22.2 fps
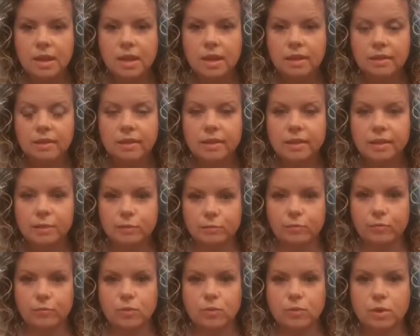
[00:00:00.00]
and
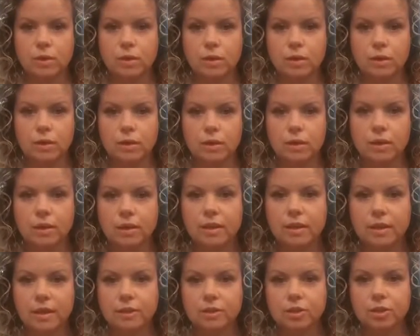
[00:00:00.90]
therefore
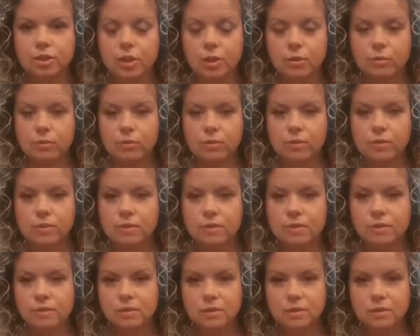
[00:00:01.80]
it shows.